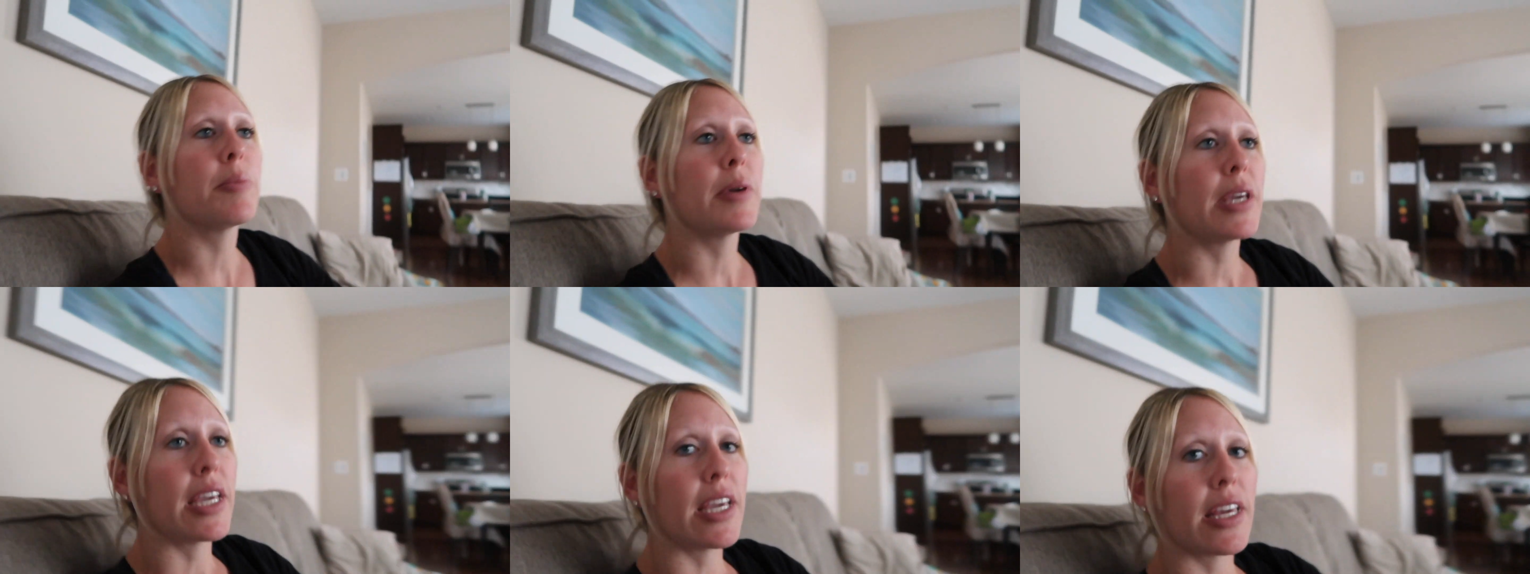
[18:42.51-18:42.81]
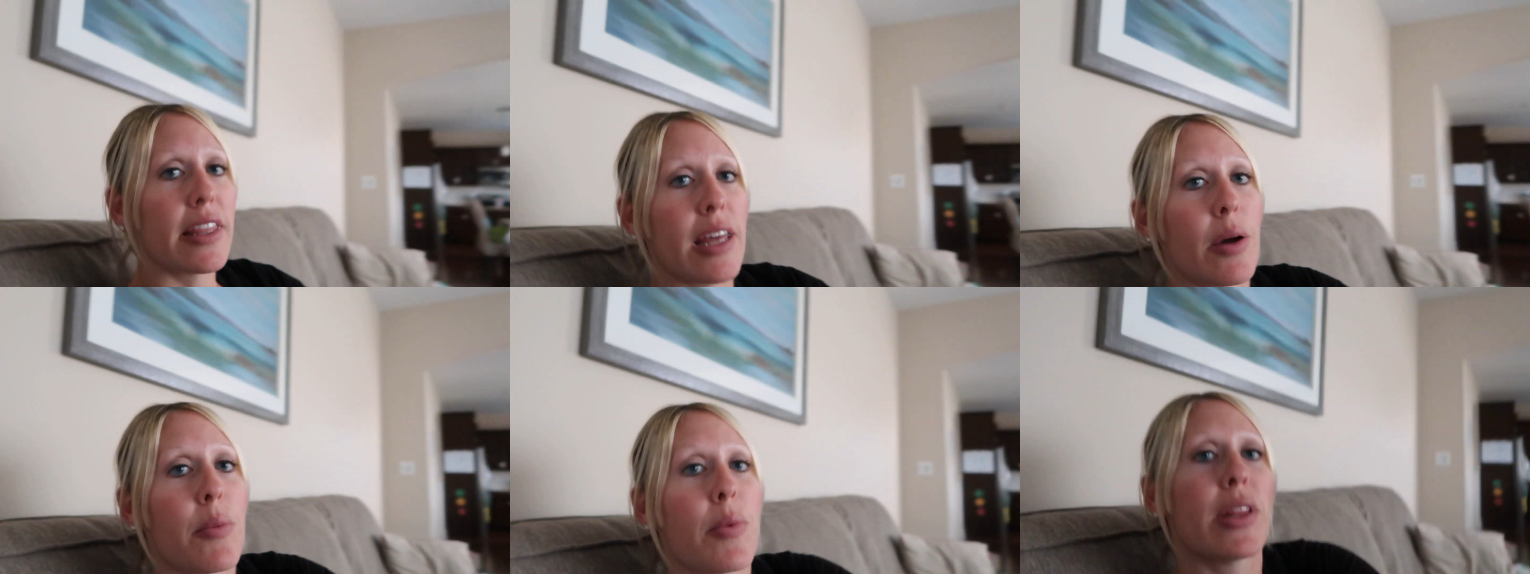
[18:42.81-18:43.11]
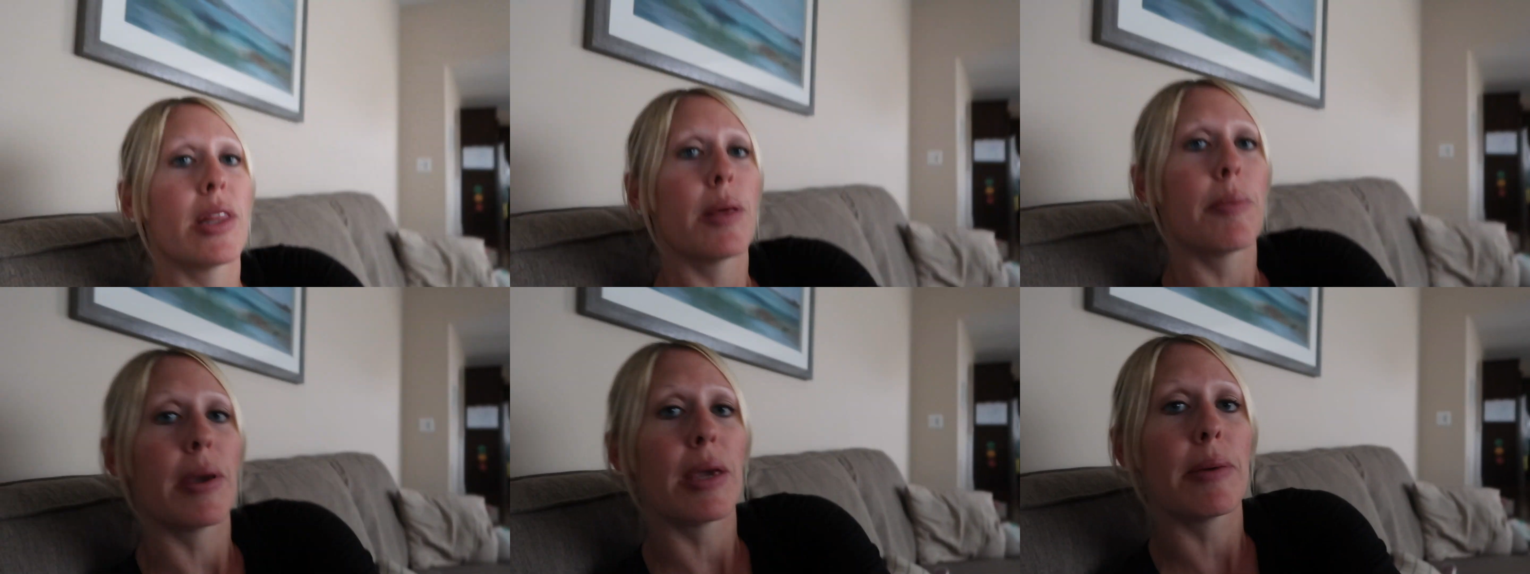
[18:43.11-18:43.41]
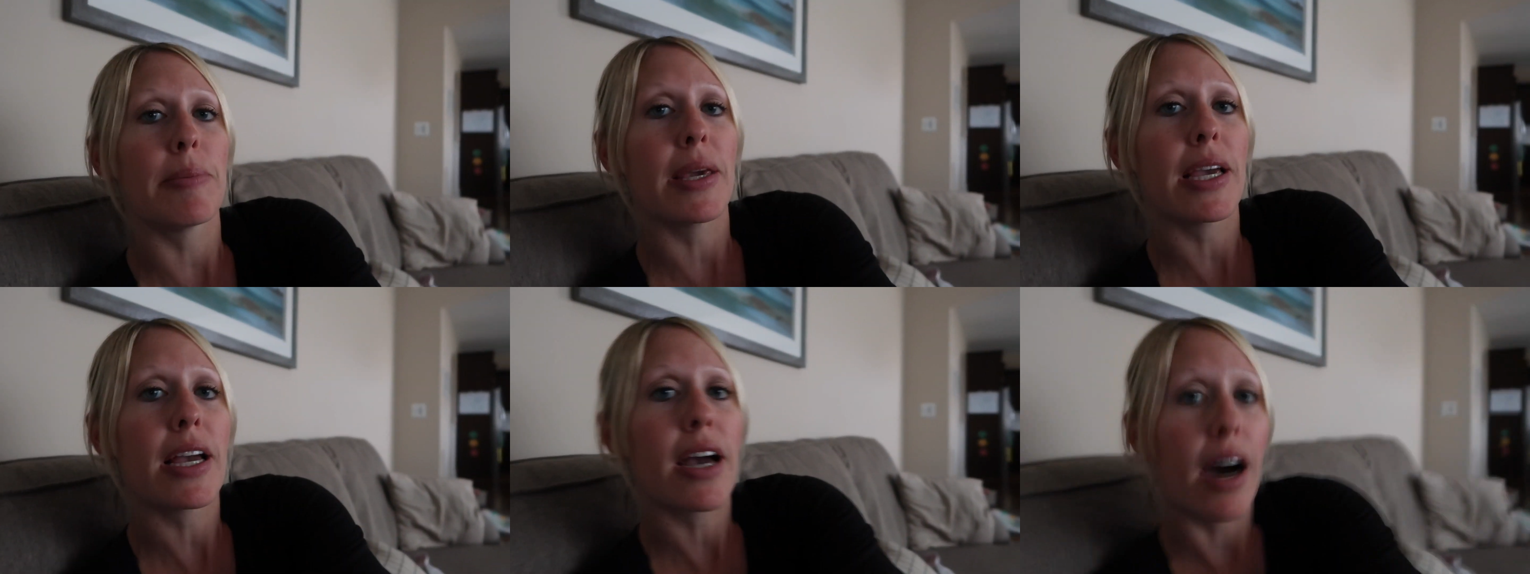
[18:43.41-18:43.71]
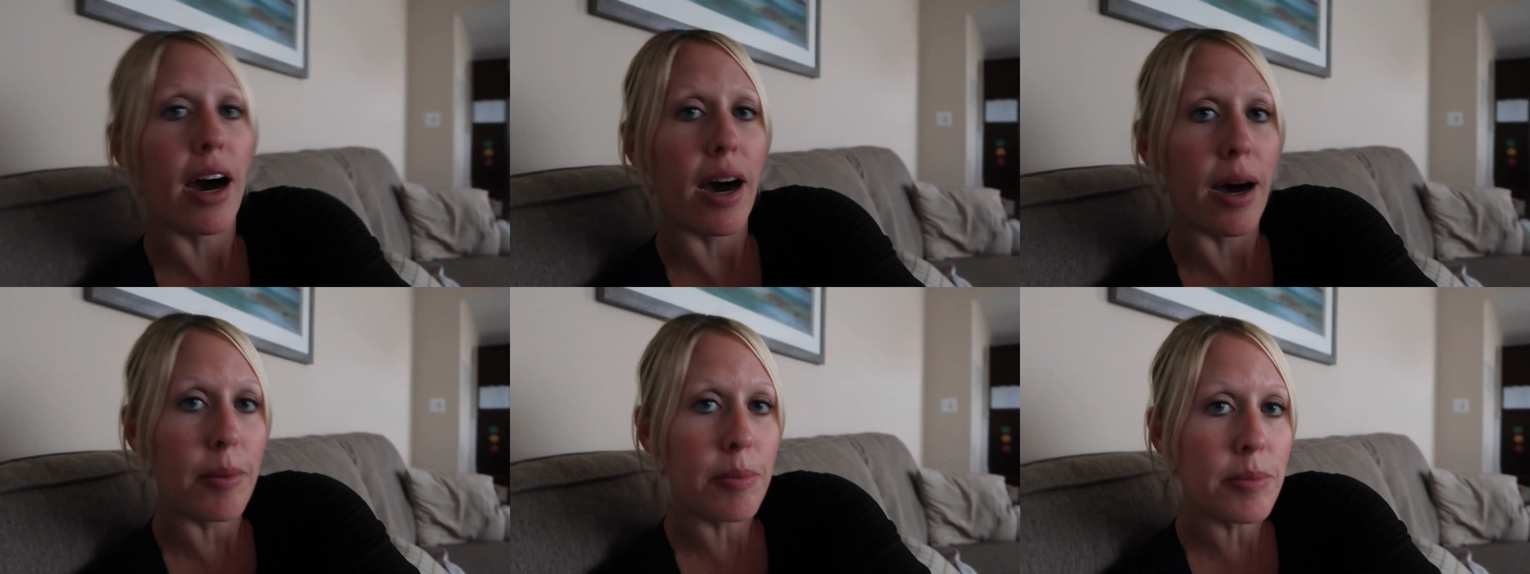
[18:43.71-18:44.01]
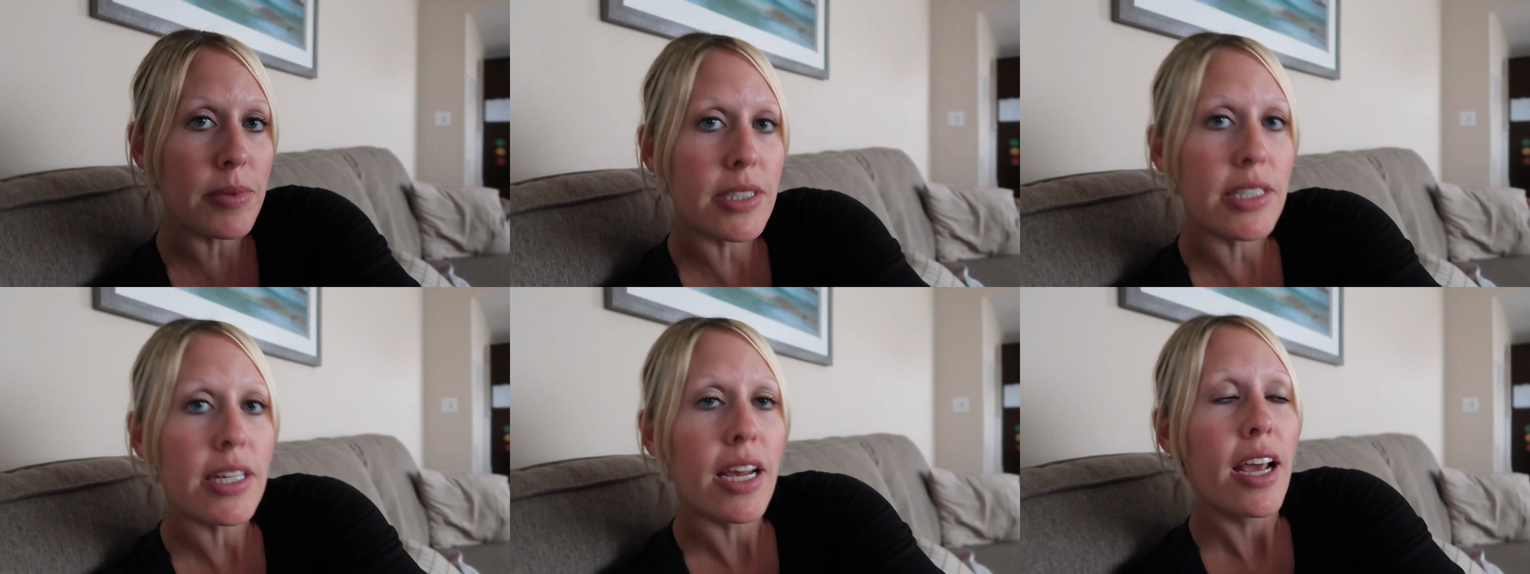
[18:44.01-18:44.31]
be that when the baby comes,